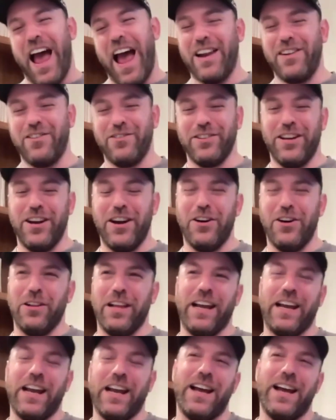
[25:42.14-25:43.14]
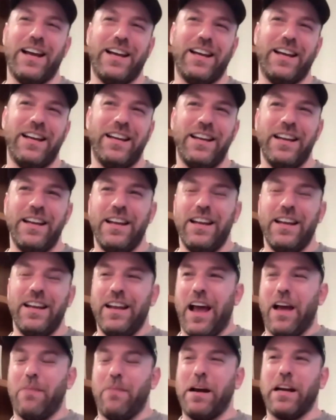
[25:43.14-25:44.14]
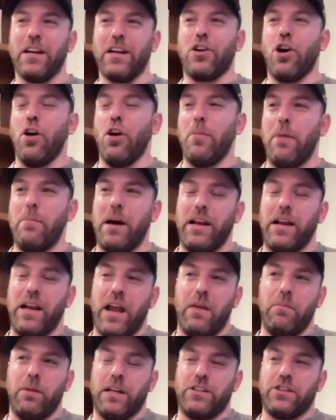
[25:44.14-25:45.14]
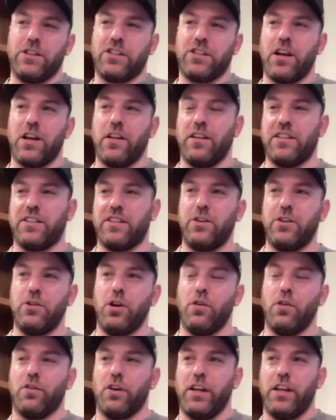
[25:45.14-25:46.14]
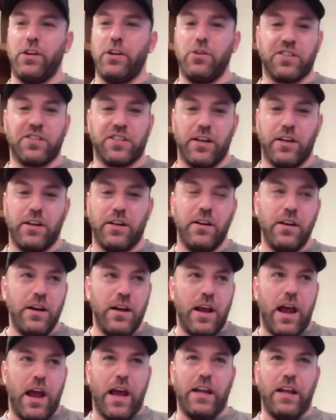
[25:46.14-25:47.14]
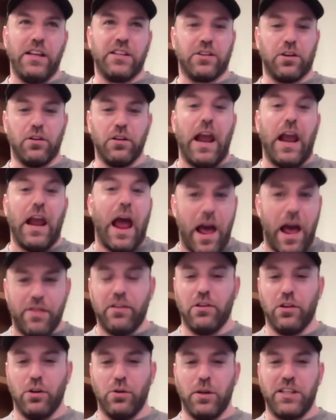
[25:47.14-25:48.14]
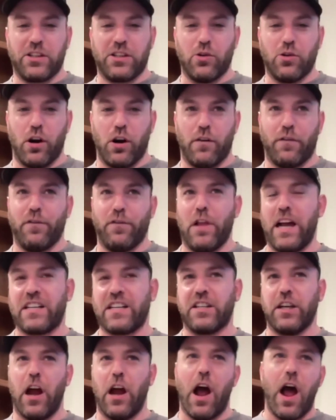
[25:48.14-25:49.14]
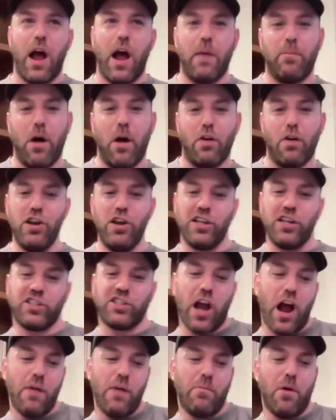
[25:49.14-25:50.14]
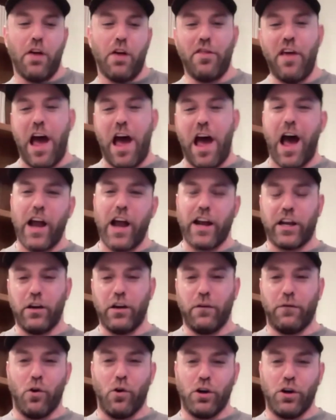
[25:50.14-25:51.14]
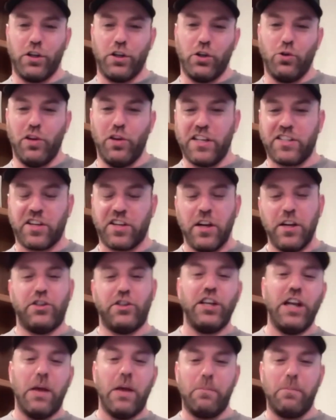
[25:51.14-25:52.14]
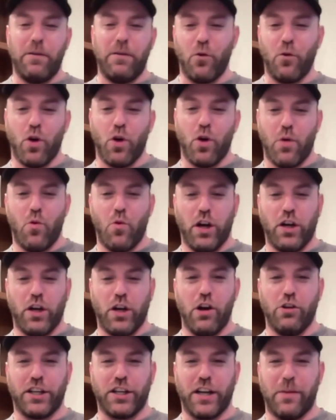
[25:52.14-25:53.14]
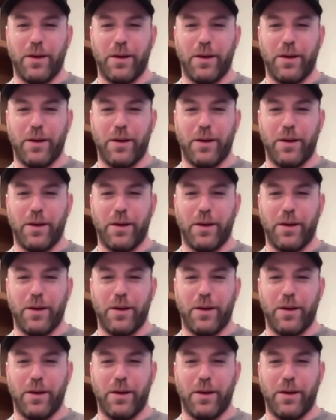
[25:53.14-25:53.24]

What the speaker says: I don't know. Like, I'm not going to call him out by name, but I just saw this dude over in Houston, and he's literally at the Louis store flexing. I bought this. I bought that. I can afford to do this. DM me for one-on-one coaching.